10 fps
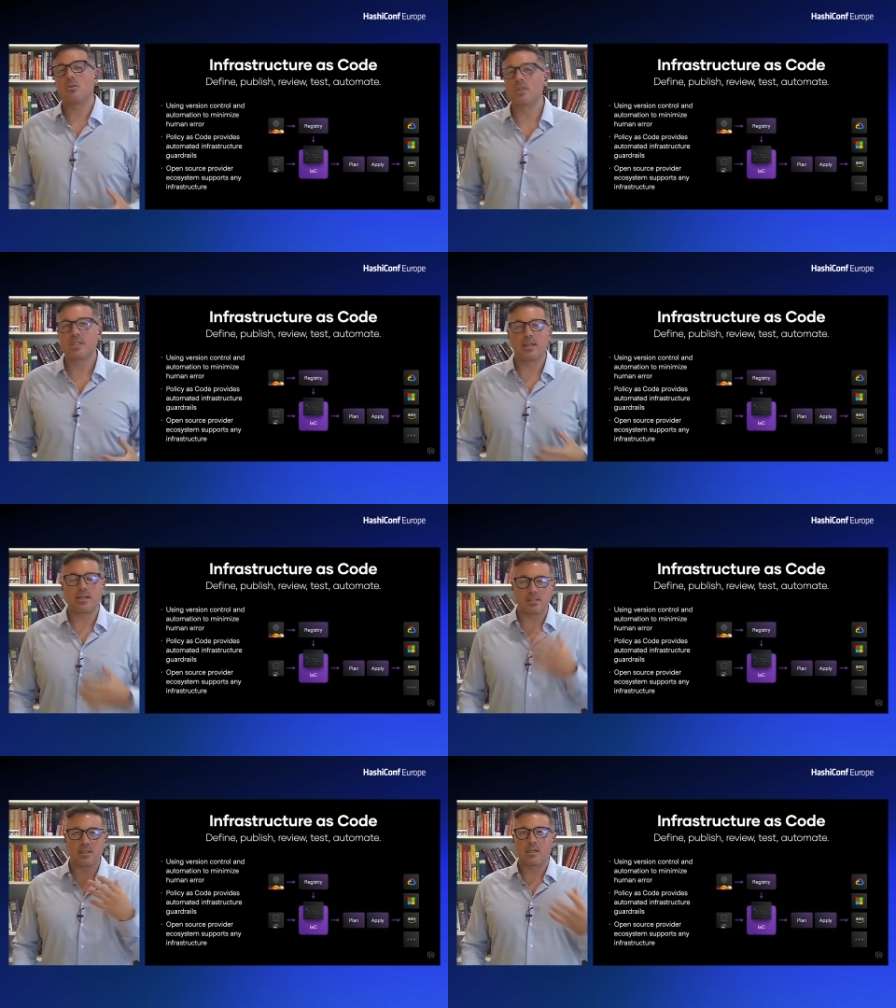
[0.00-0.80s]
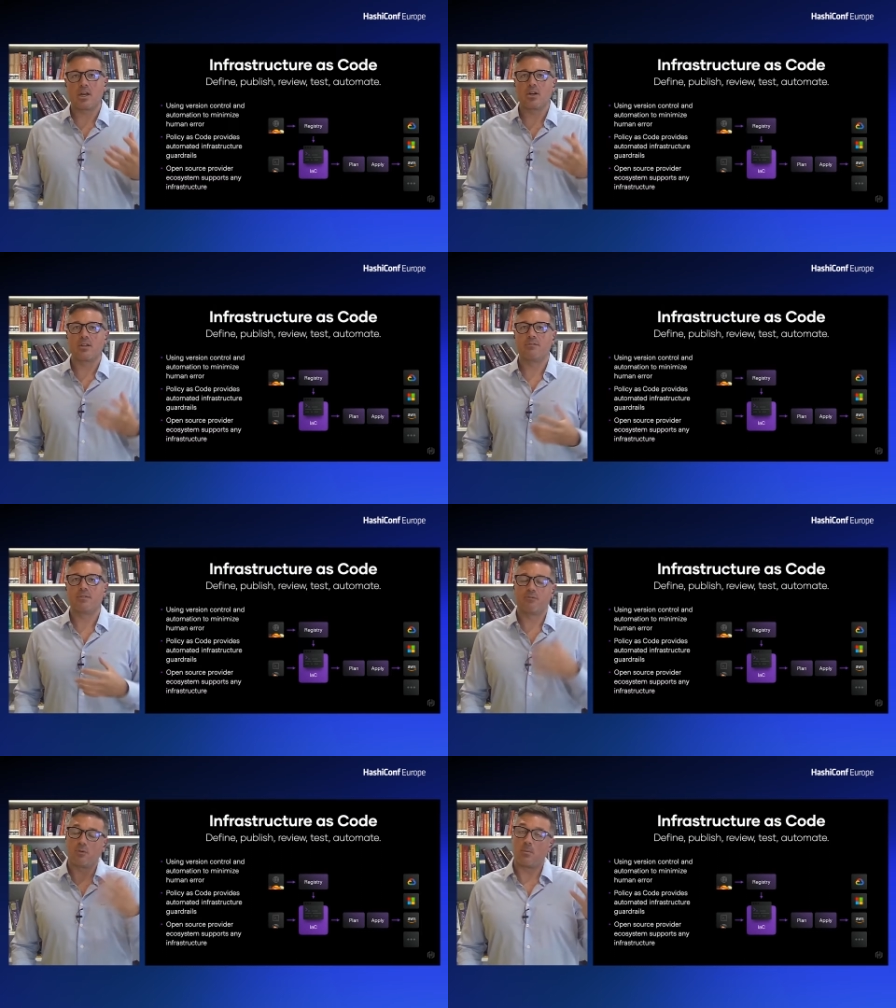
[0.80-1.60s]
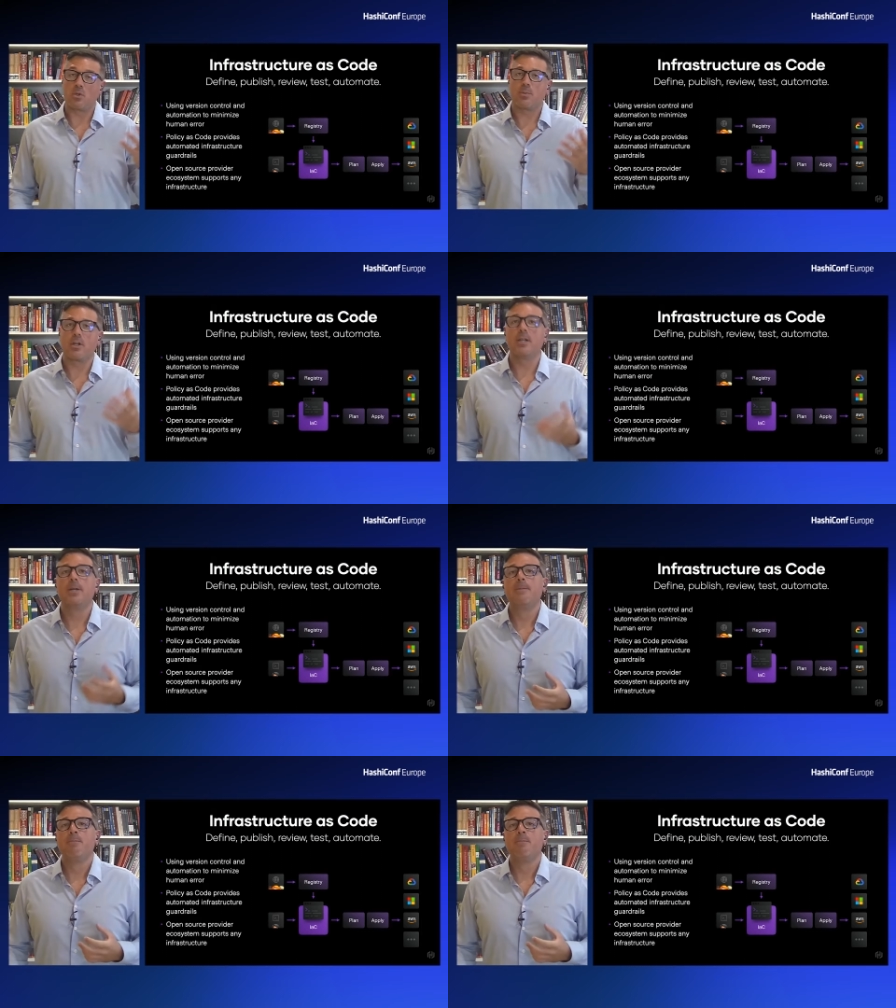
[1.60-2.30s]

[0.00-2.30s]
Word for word: So we say that it's declarative for the most part,